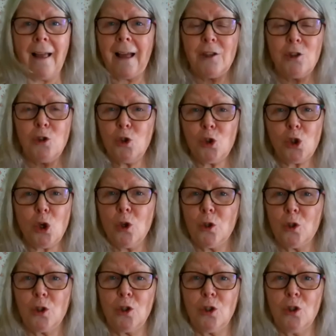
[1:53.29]
I
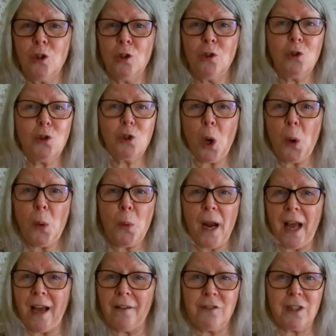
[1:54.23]
just don't
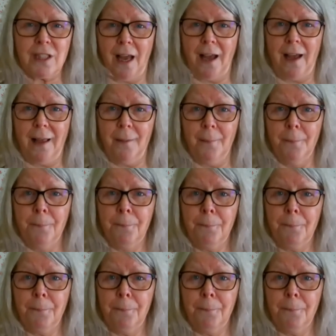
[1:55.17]
have time